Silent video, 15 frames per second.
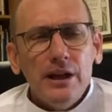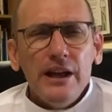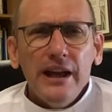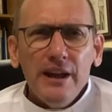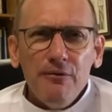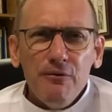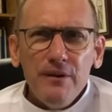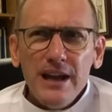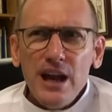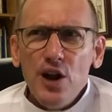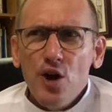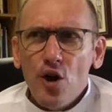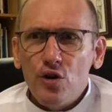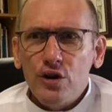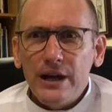if we
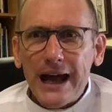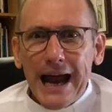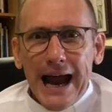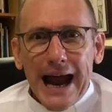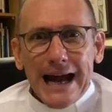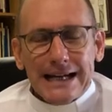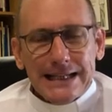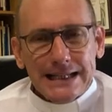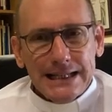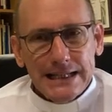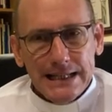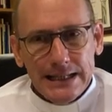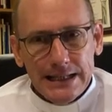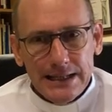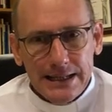look at
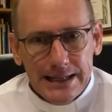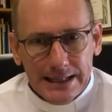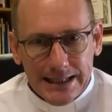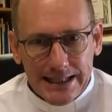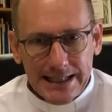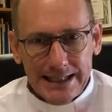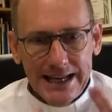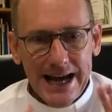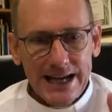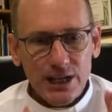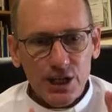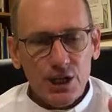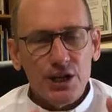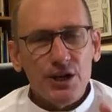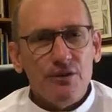this
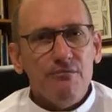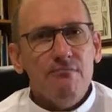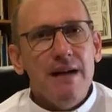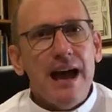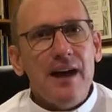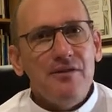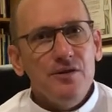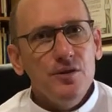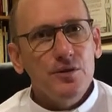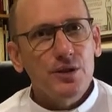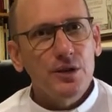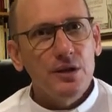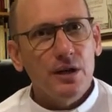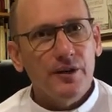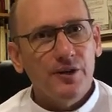section of Matthew's
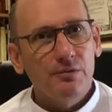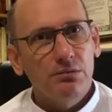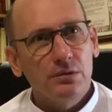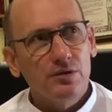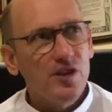Gospel,